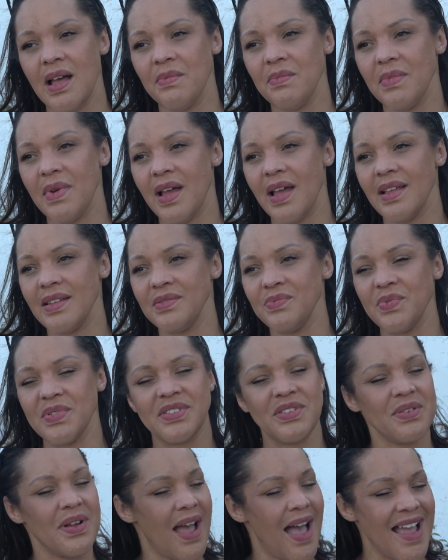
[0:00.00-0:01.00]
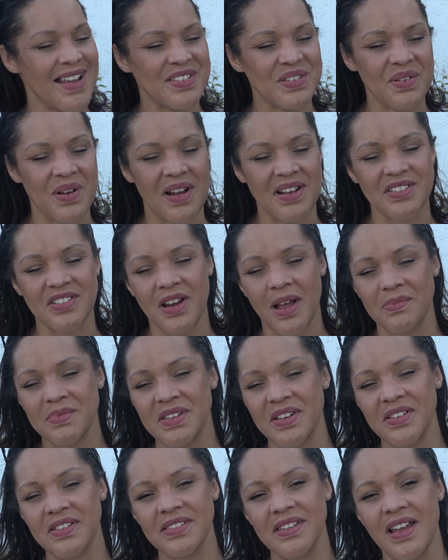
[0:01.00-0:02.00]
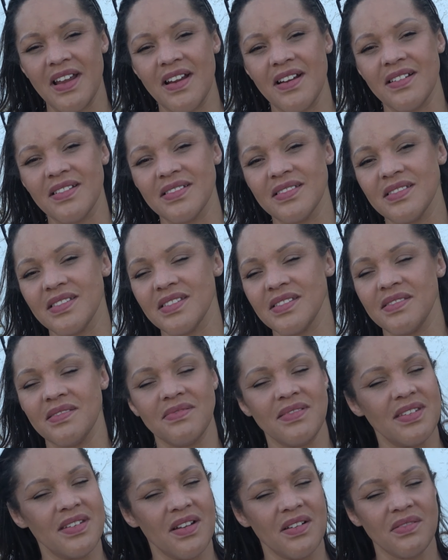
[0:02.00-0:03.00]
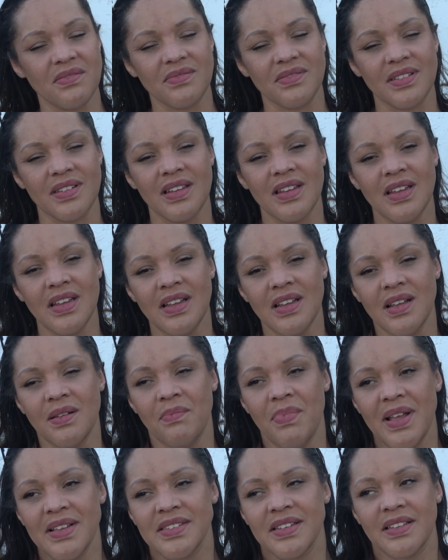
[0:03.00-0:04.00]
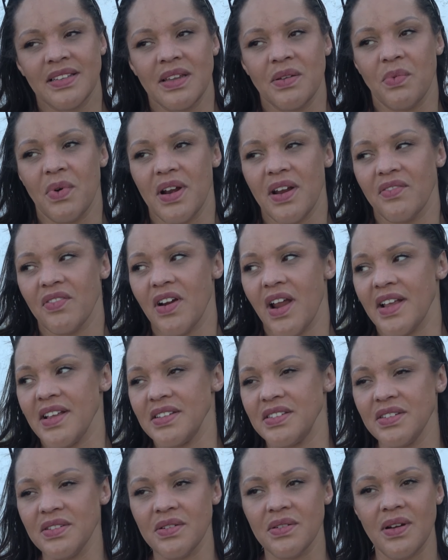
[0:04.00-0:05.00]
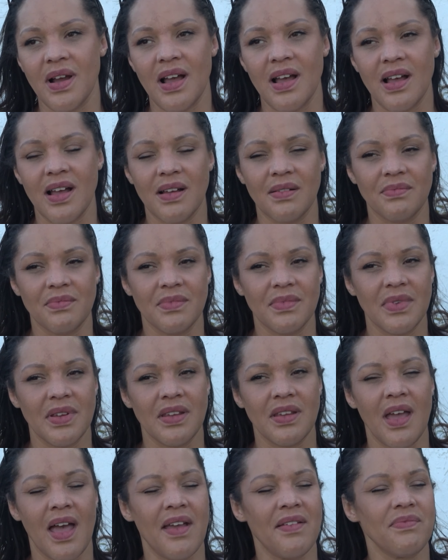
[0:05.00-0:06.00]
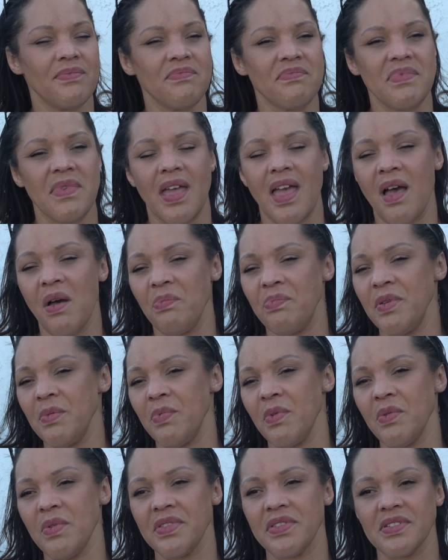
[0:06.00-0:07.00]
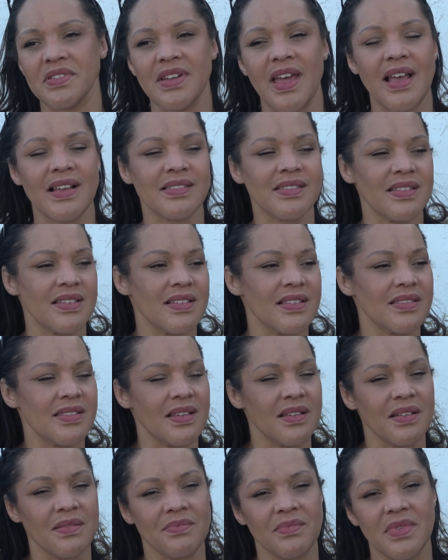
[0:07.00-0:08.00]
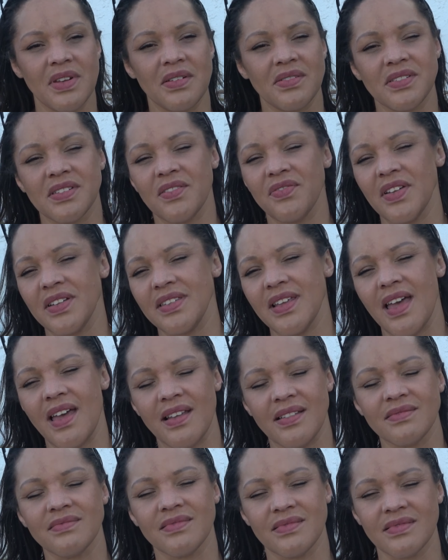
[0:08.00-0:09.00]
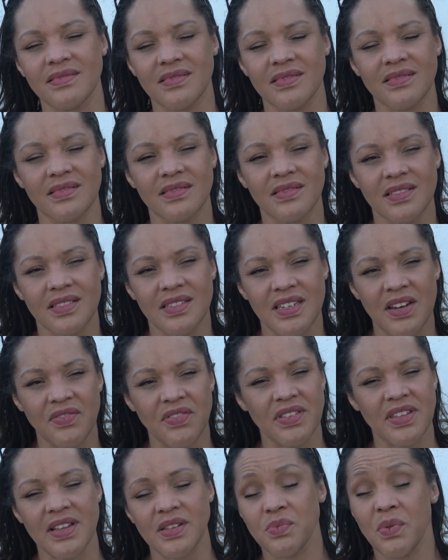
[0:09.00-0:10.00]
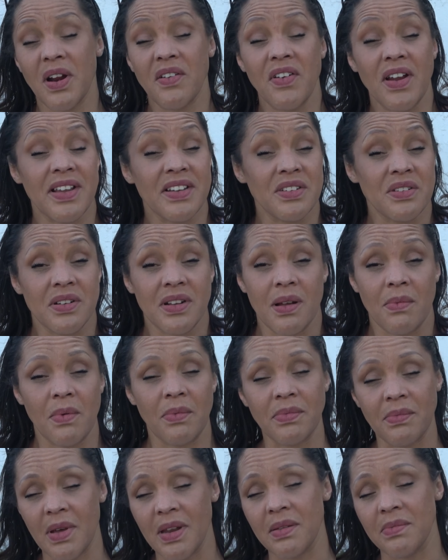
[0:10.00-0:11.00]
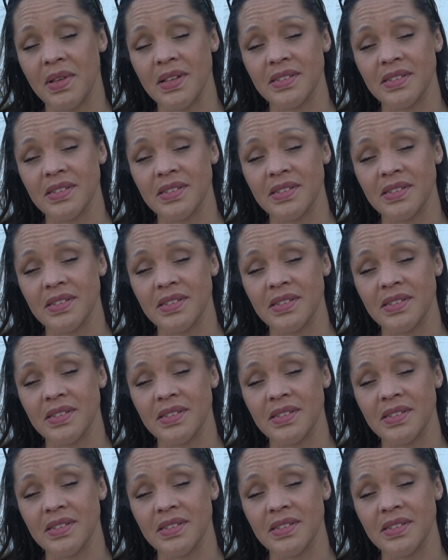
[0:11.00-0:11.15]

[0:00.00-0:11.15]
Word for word: Um, I do. I do odd jobs here and there, and just you know, basically whatever I could do. Um, I help people with their taxes, um, you know, stuff like that. Different things, whatever I can do to come up with money,